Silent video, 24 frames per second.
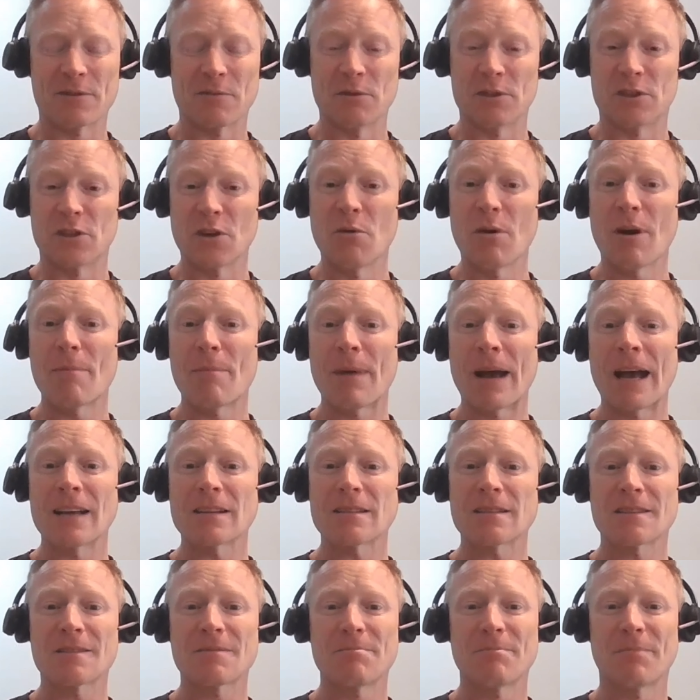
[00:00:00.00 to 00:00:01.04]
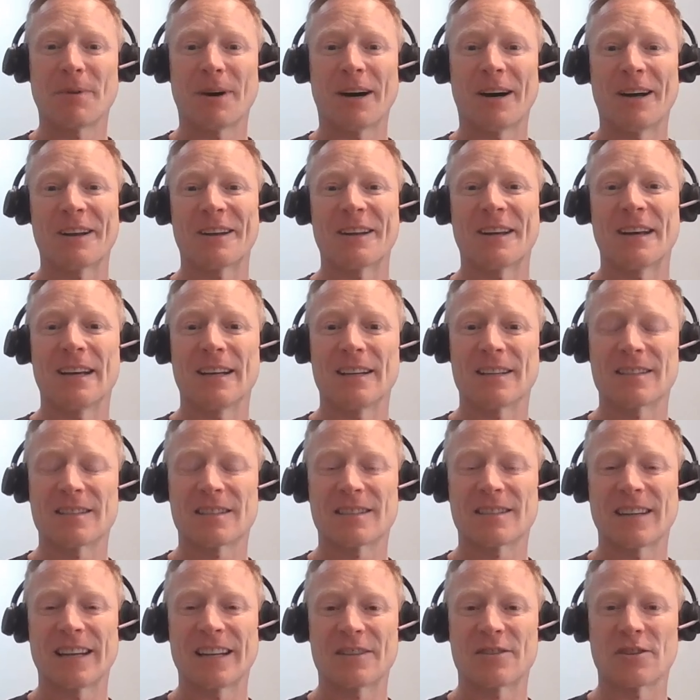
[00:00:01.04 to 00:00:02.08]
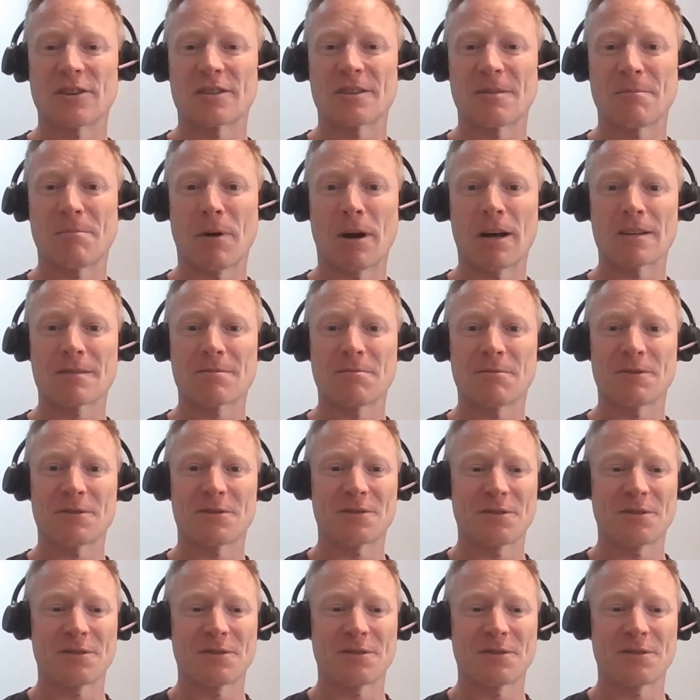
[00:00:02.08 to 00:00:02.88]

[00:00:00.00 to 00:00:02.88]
So we do our best, but it's it's just impossible.